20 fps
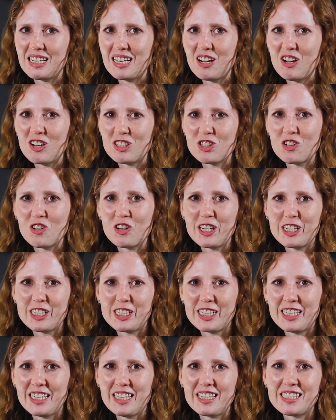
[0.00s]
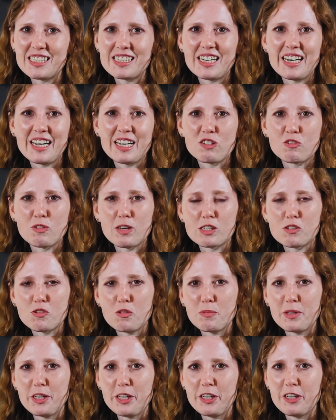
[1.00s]
Artology, Select Works
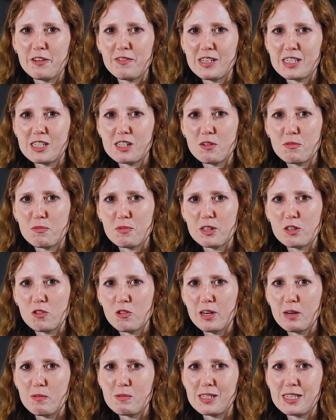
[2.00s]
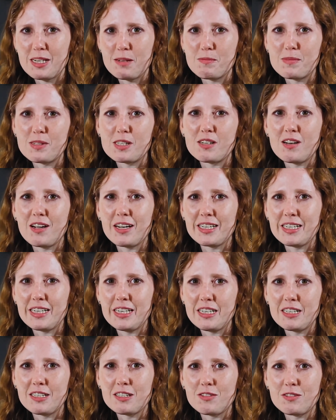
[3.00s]
from the University of Pretoria Museum's
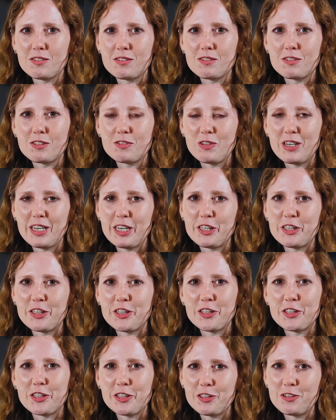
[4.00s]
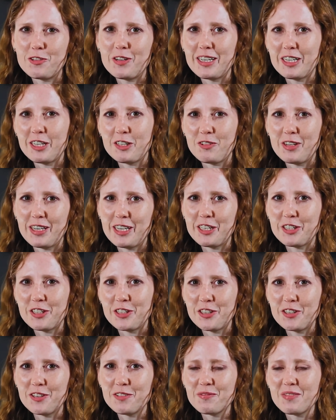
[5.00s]
1922 to
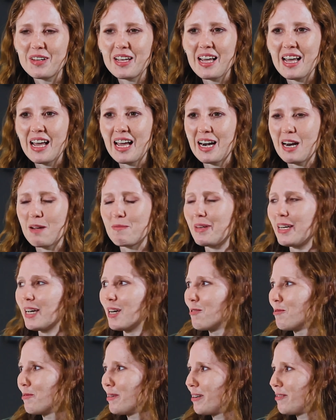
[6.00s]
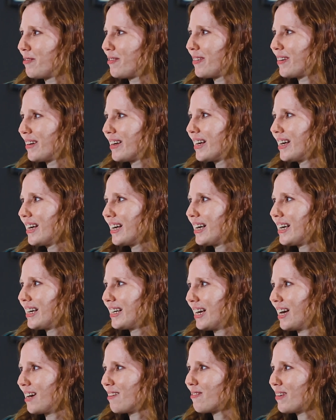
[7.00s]
2022. And I'm here with
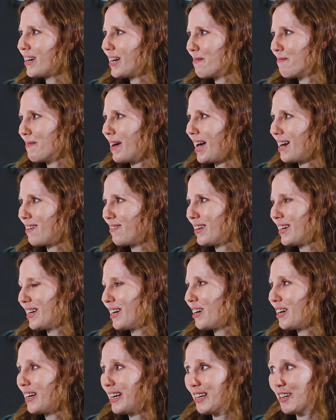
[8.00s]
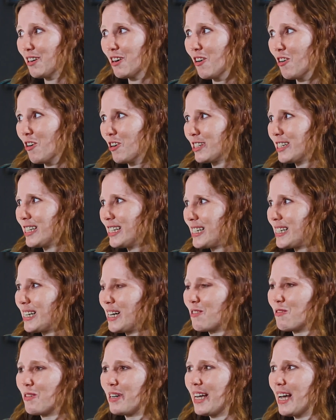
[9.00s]
Jan van der Merwe, an artist
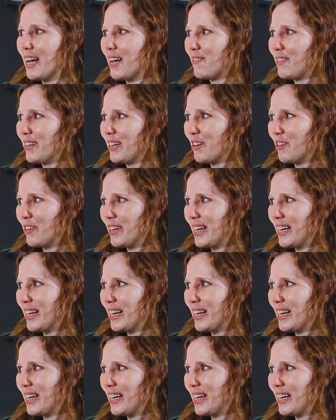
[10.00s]
that we have here on